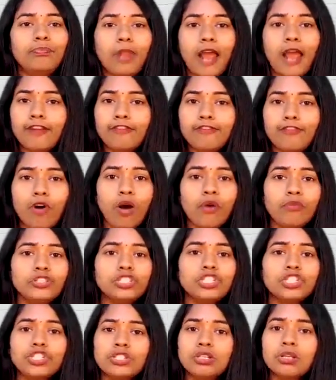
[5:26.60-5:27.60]
platform
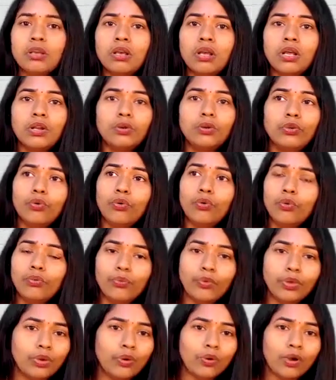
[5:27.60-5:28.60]
which
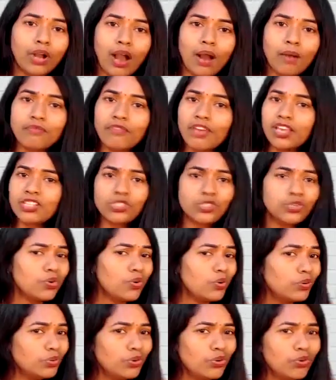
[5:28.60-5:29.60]
you come based.
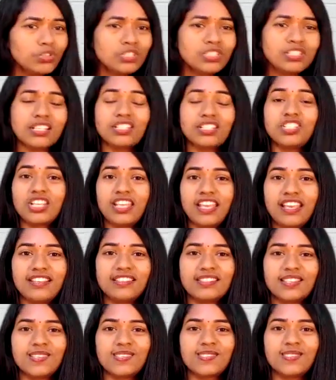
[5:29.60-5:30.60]
No such
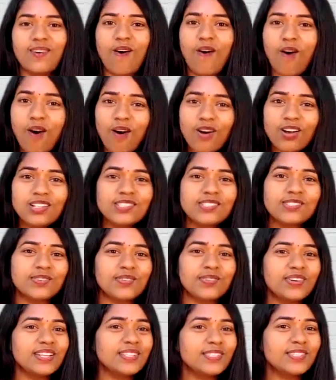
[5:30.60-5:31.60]
cases. All
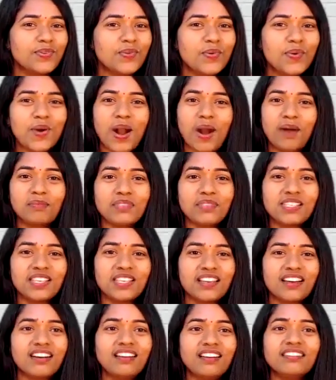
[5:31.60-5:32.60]
students who comes
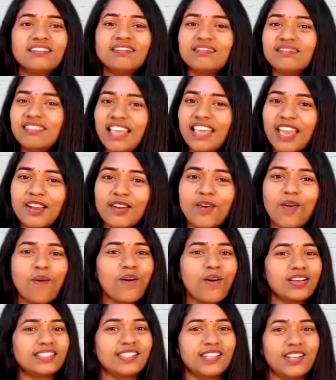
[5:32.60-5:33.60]
here, they
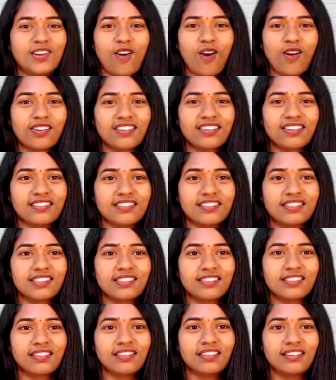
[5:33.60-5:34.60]
go as a
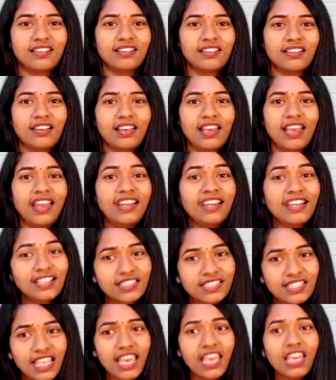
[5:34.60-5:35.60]
doctors. It
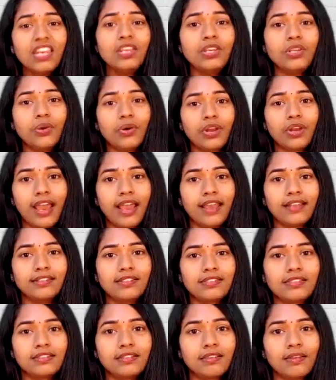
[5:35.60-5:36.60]
is there in your
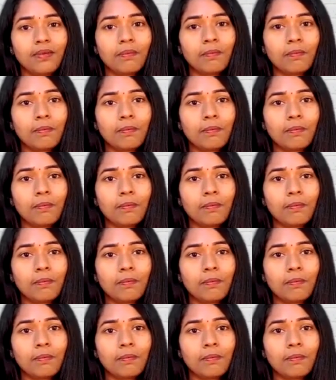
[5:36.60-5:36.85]
hands.